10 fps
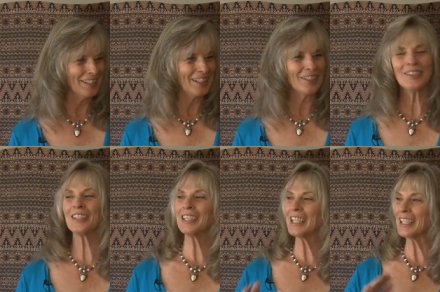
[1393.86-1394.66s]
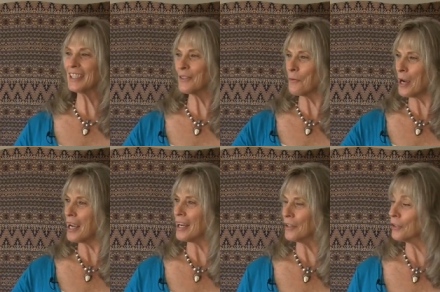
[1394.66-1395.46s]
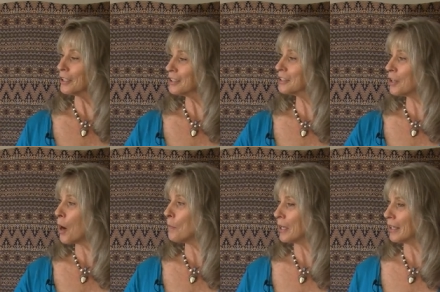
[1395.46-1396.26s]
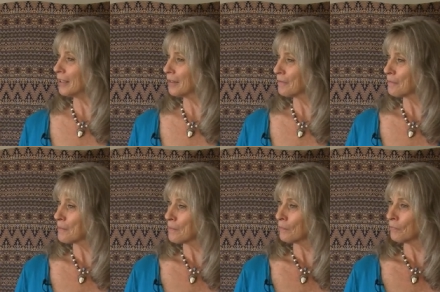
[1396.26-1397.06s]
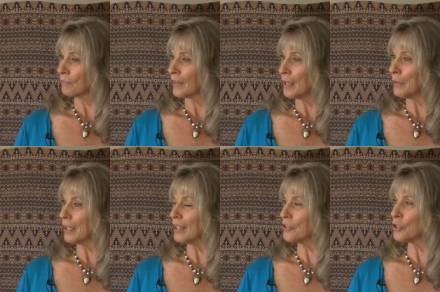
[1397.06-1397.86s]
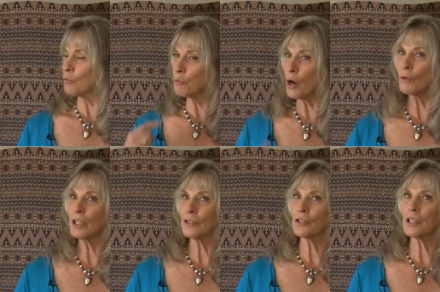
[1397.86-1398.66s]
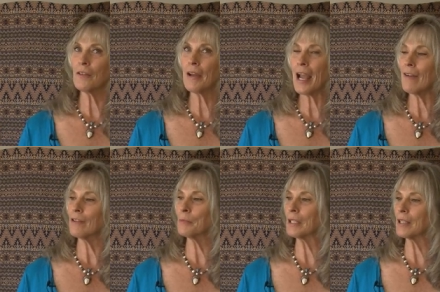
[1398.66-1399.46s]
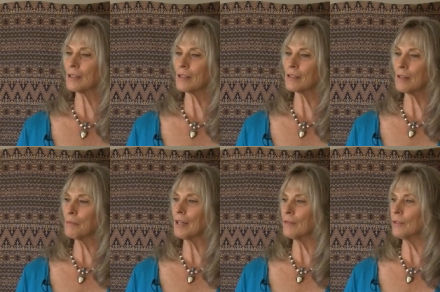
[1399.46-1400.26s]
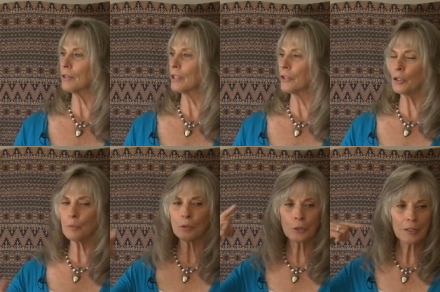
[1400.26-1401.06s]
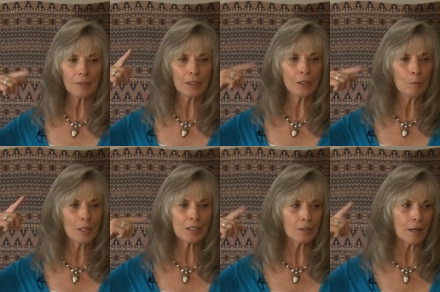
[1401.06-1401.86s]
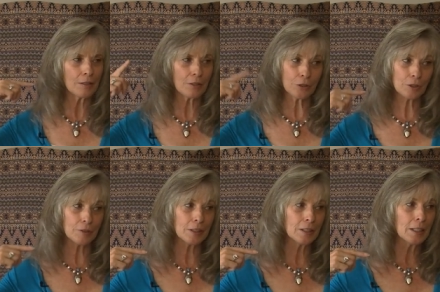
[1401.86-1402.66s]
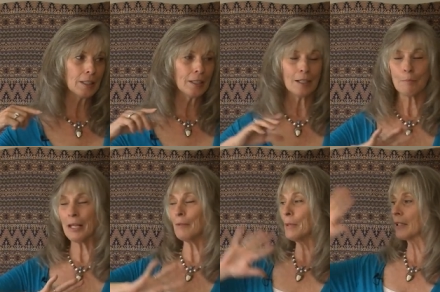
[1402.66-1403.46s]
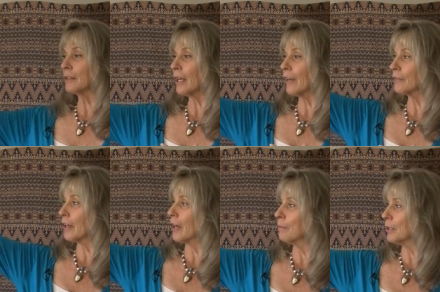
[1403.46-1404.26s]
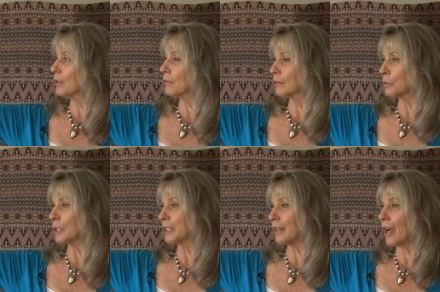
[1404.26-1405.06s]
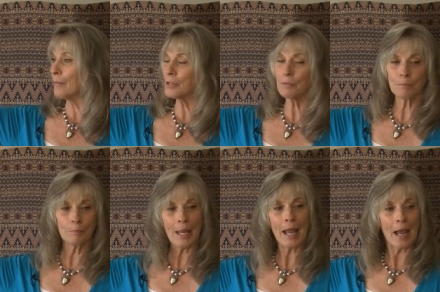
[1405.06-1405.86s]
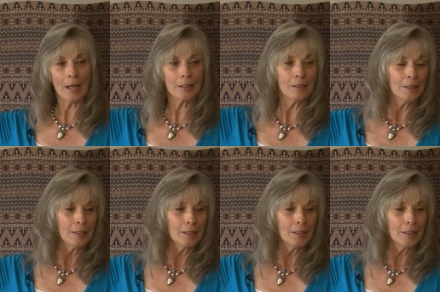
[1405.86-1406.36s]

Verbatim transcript: You're going to get in the way. You're going to stop it because you won't let yourself have it, because on some level you're believing you must not deserve it. It may have been a lifetime, you know, twenty times back